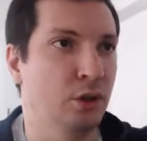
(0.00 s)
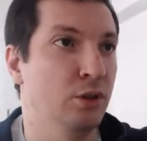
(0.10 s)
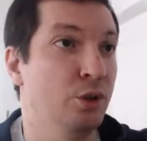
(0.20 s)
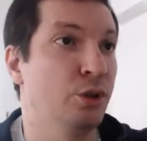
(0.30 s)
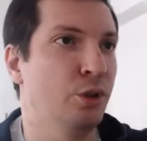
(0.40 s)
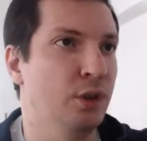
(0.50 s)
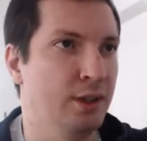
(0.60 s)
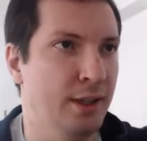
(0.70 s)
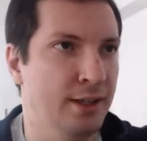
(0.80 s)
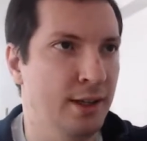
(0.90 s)
store the
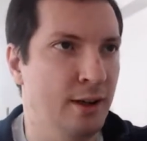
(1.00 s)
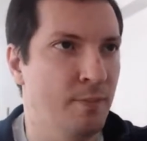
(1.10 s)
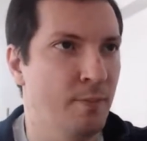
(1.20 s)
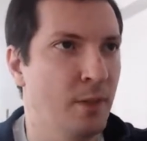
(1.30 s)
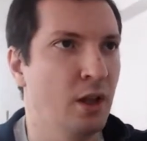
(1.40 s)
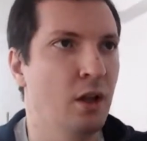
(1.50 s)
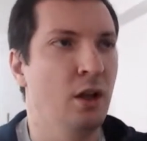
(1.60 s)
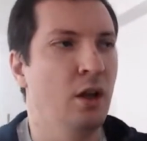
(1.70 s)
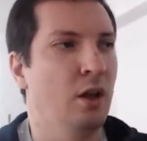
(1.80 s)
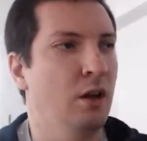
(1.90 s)
data,
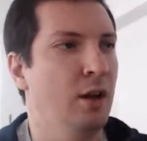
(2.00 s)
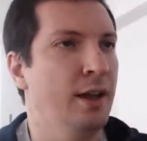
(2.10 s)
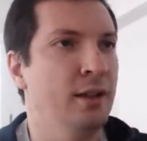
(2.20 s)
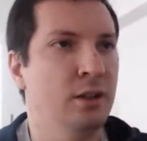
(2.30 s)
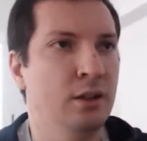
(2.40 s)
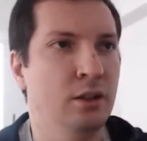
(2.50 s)
and